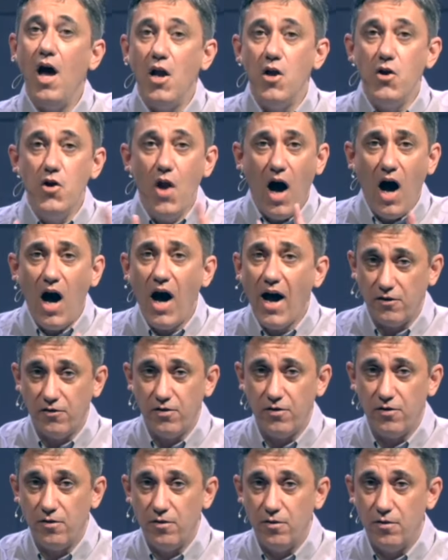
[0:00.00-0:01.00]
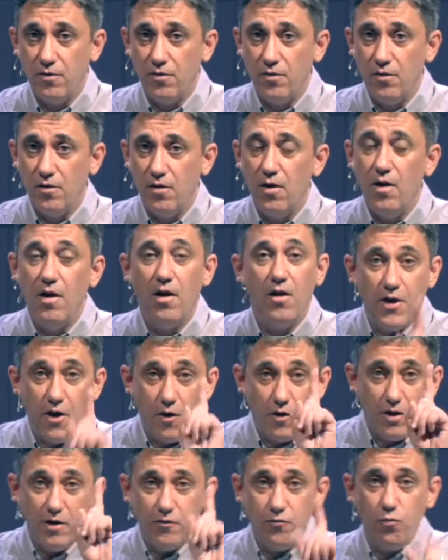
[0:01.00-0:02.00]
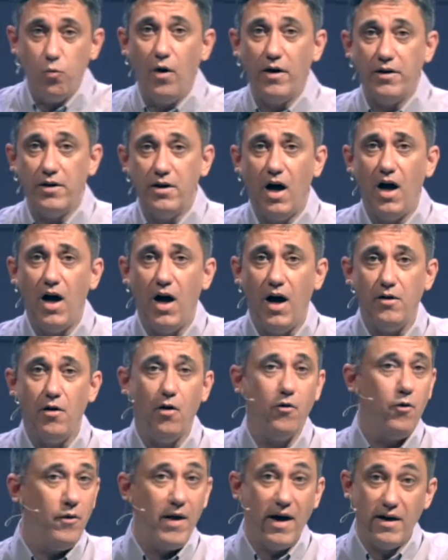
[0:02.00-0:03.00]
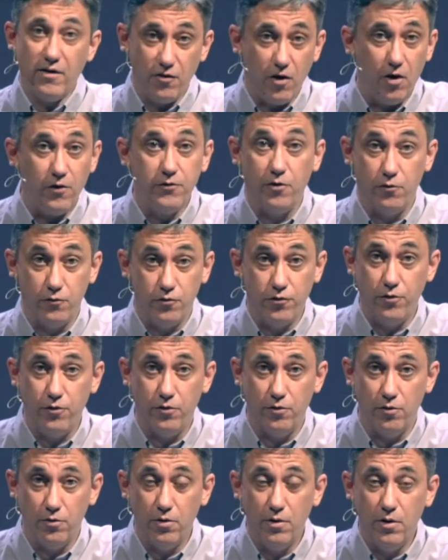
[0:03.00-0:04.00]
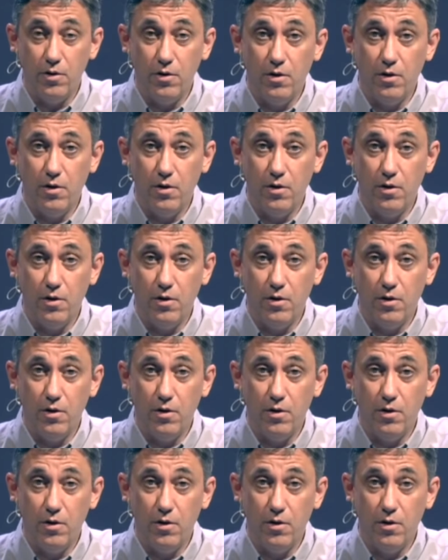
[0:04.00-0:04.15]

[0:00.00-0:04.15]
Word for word: Not there is one God, although that is also true.